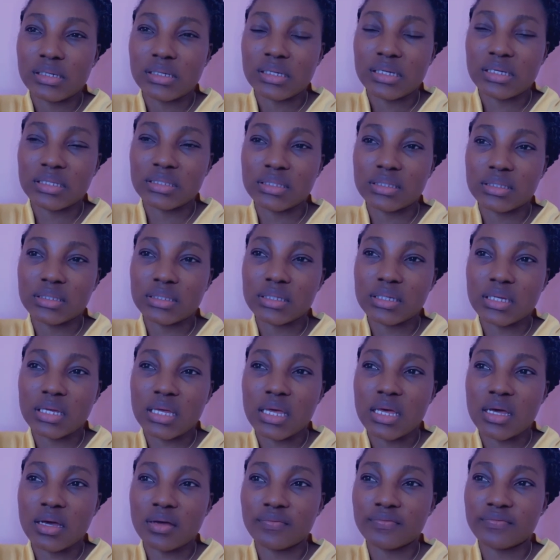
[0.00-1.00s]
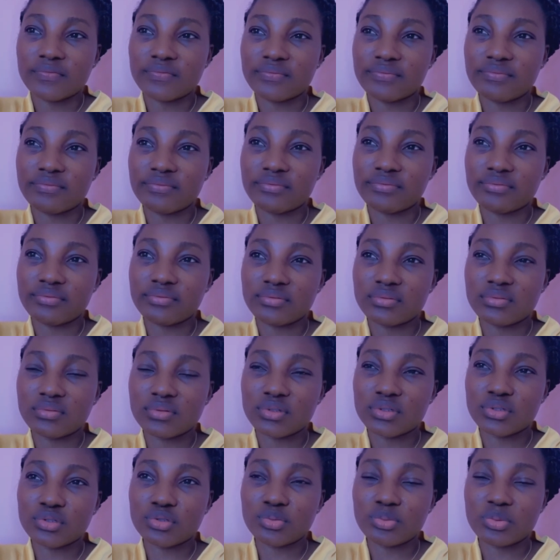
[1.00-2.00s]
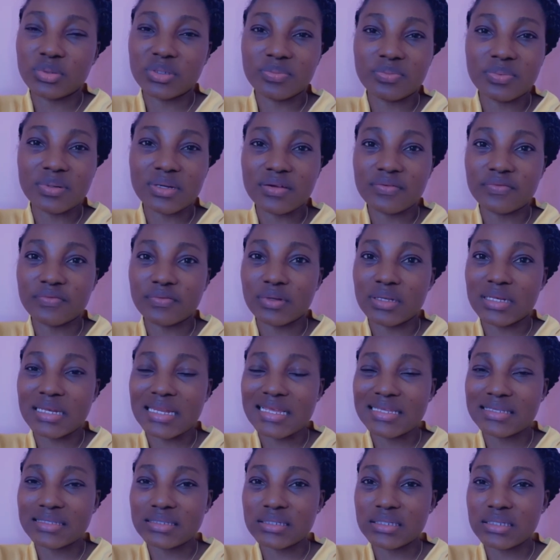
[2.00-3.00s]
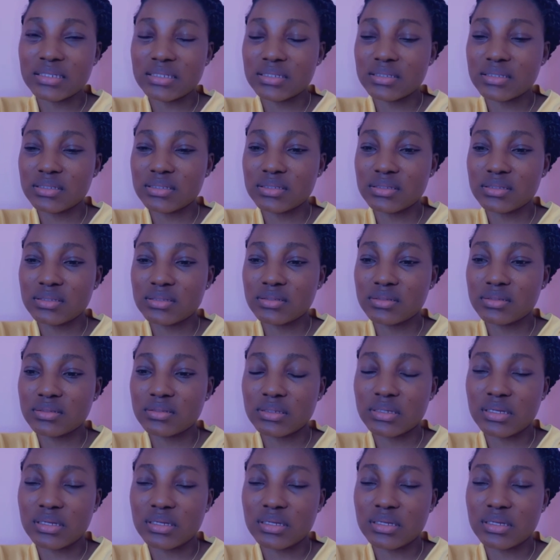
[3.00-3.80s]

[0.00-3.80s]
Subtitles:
I think I have to prepare for lessons.